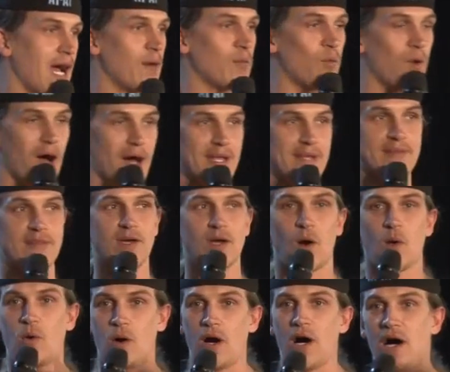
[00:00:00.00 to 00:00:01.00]
I wanted to
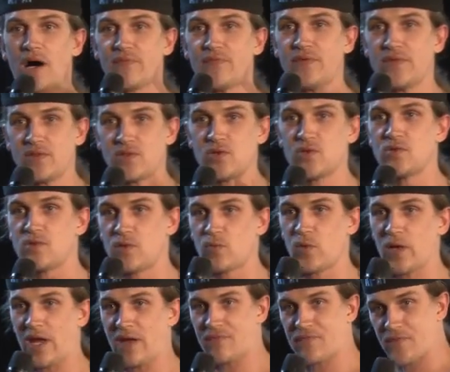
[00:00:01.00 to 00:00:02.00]
go off and do
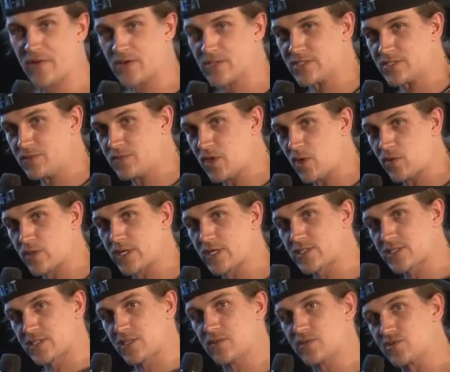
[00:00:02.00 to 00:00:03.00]
when I first
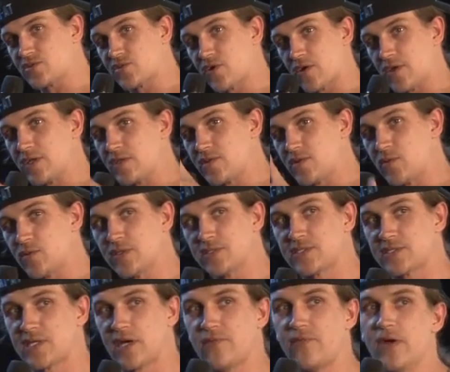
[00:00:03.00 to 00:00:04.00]
noticed and started doing
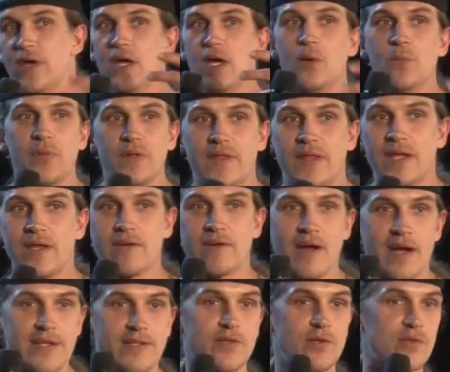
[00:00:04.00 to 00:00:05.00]
stuff, but then there,
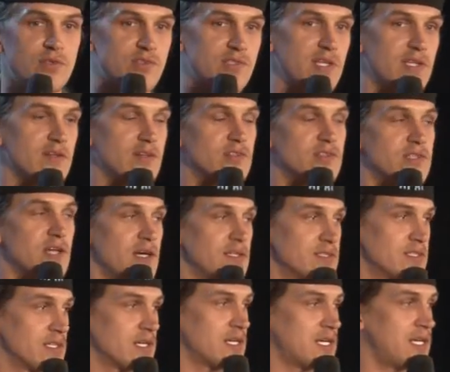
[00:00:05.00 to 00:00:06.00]
I do see there's
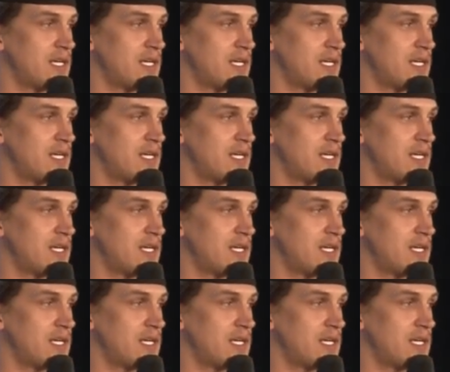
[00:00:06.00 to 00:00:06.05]
tons of